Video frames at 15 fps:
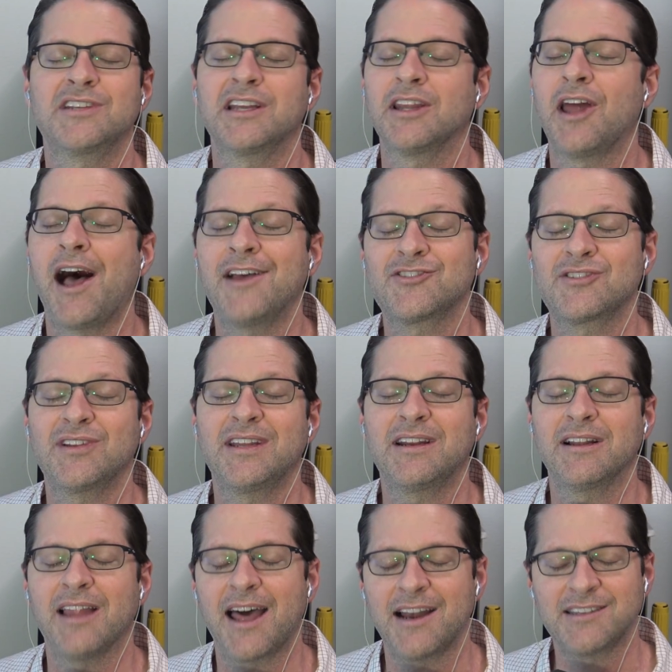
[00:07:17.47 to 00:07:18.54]
get lost in it.
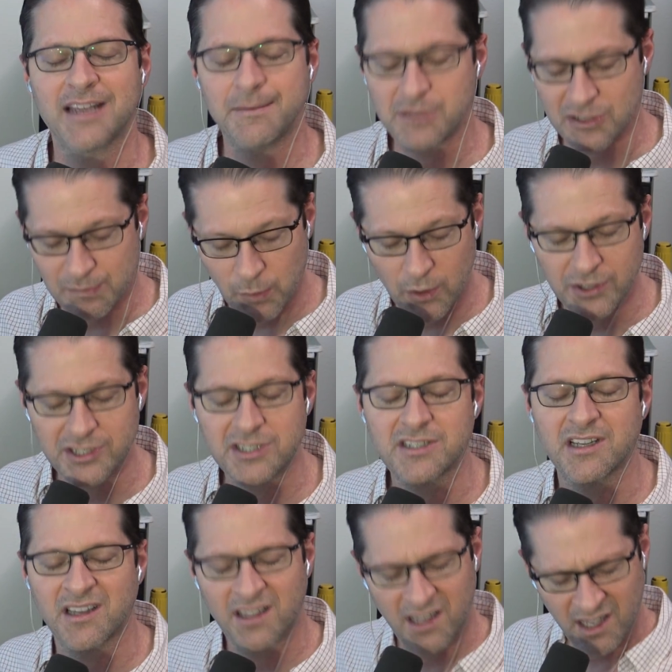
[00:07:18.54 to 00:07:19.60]
A lot of times it's more
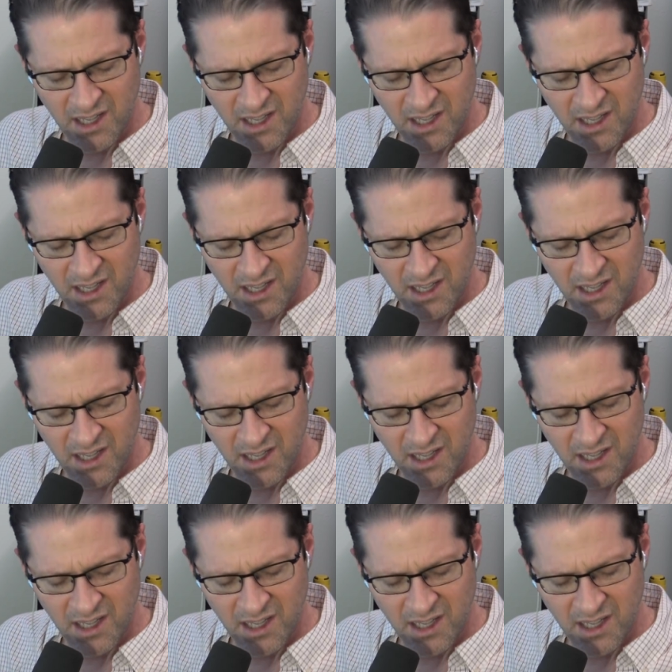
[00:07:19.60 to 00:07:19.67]
just a,